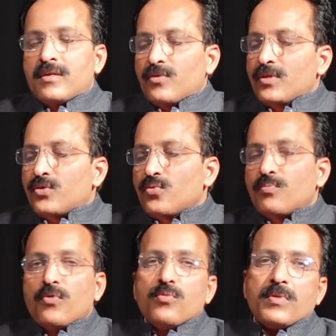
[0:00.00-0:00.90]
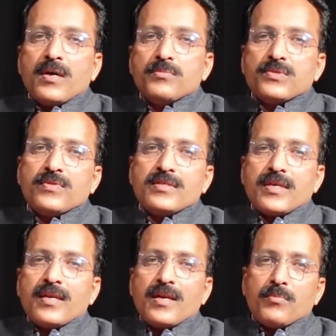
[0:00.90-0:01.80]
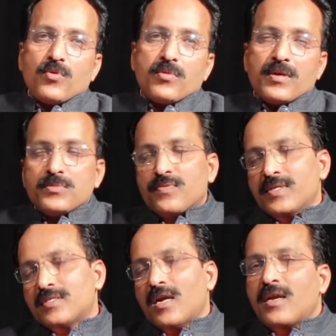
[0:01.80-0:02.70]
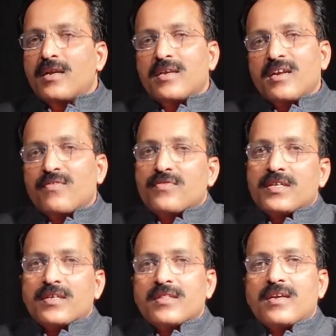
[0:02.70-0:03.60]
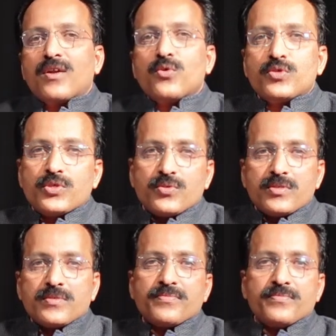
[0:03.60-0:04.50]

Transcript: Now the two plume comes with the central plume comes. Mm. We studied it enough. I think there are no issues.